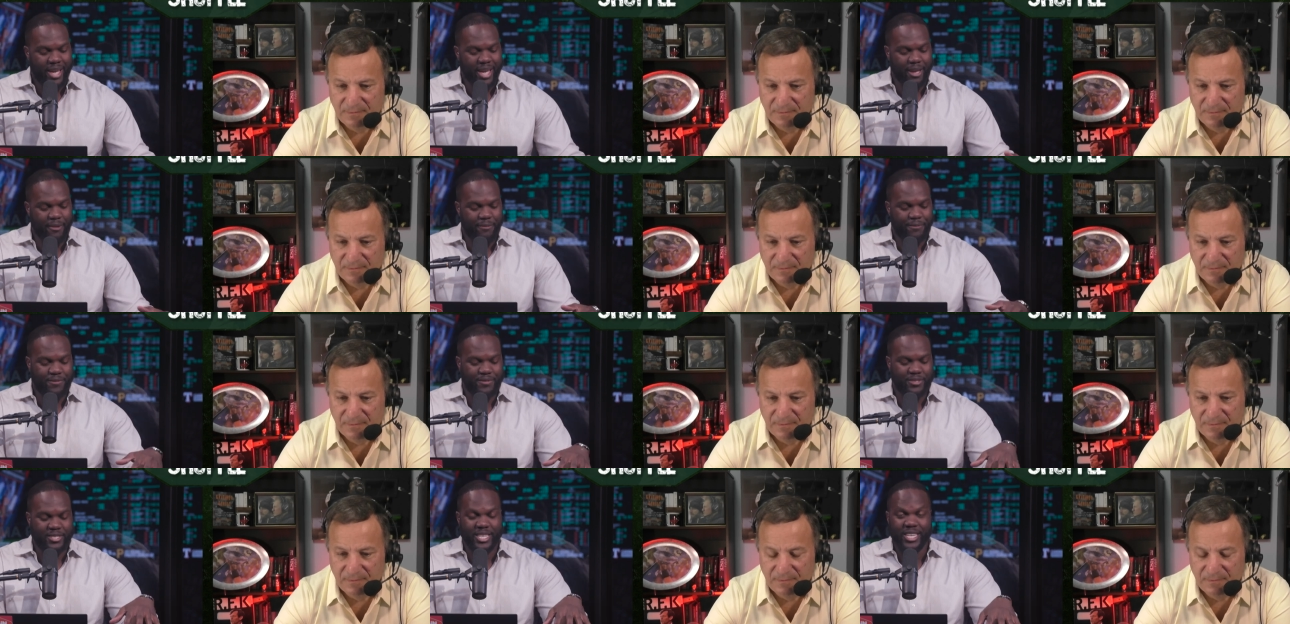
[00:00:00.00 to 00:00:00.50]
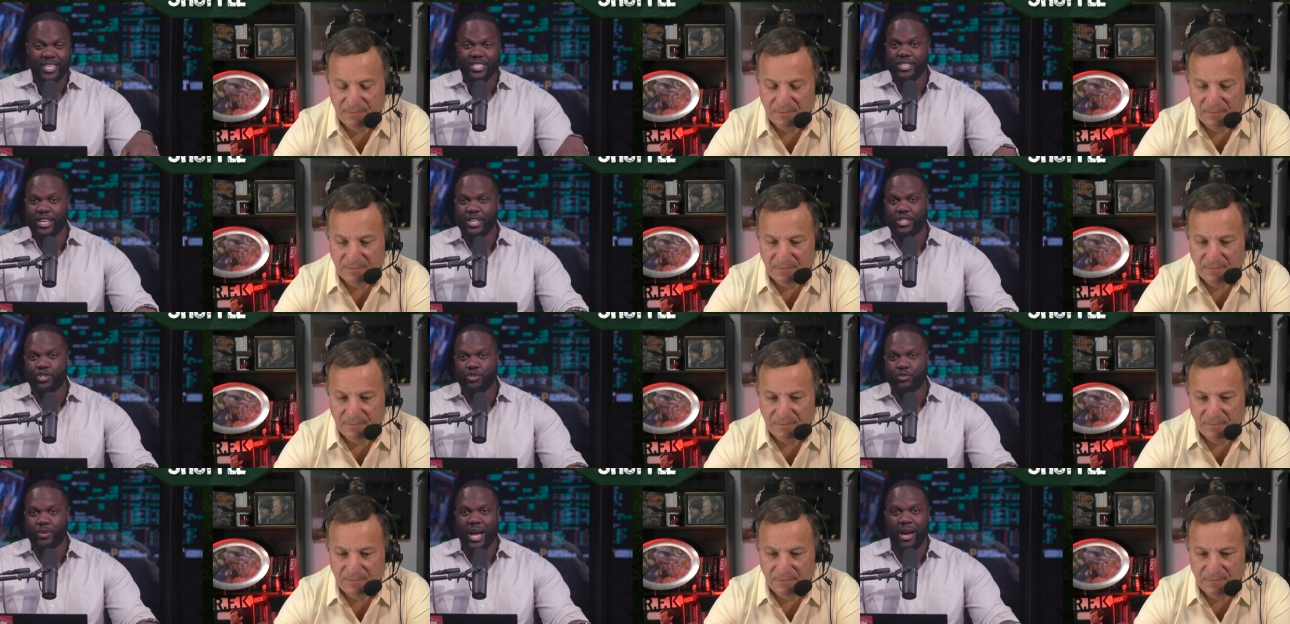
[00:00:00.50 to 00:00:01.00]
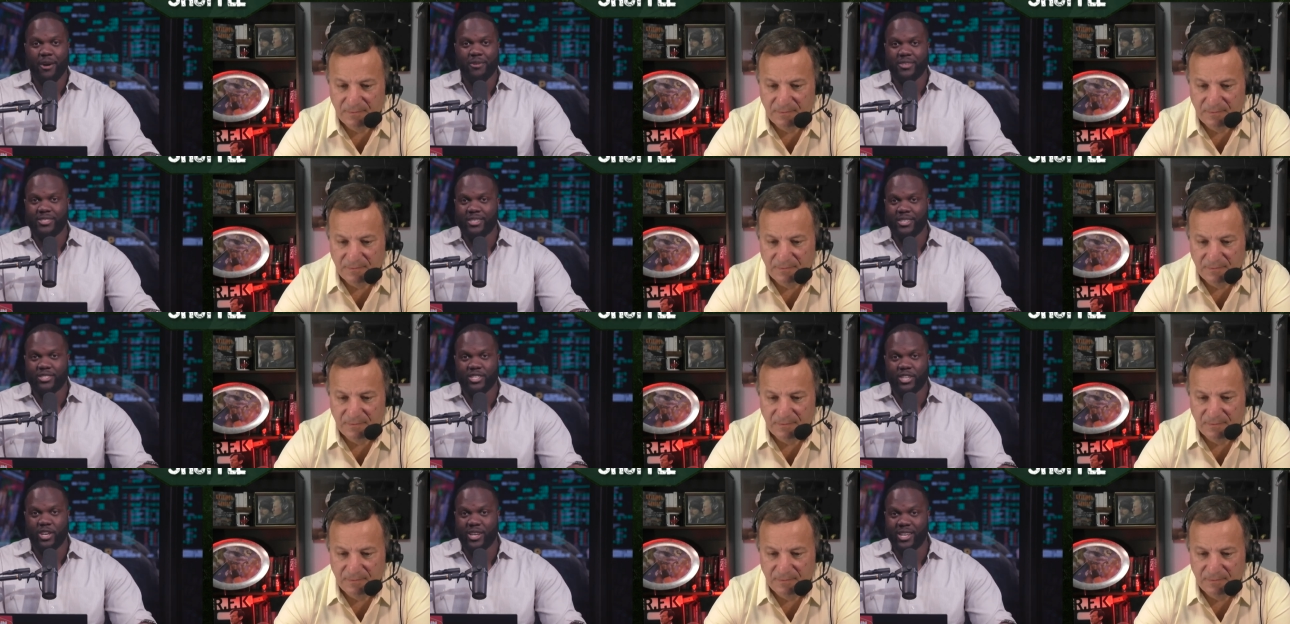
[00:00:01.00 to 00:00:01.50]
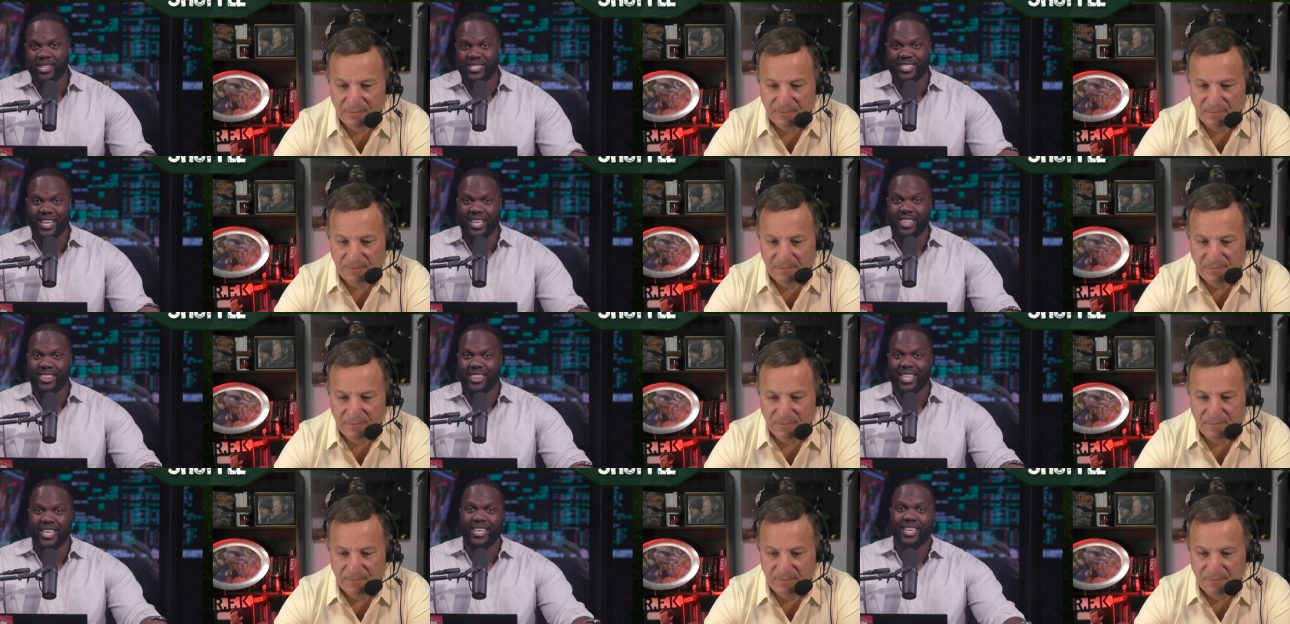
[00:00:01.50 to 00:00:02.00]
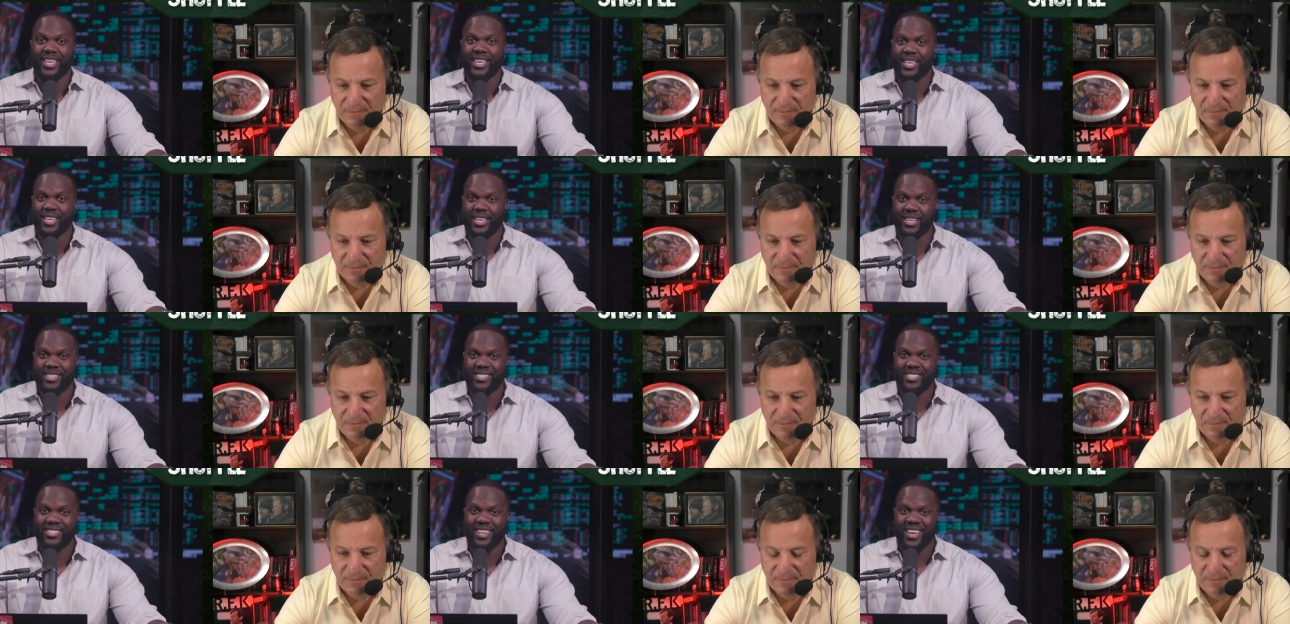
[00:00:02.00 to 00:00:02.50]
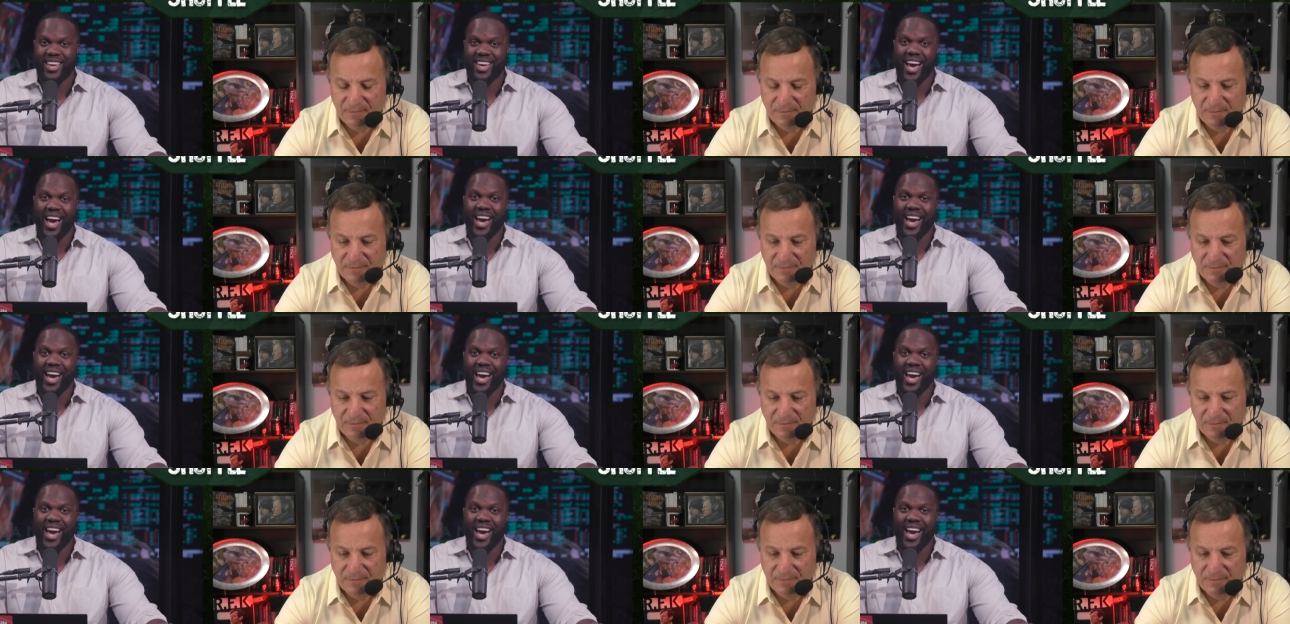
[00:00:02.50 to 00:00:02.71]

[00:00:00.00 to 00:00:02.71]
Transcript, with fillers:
Speaker 1: if CJ Stroud is as good as they think he is,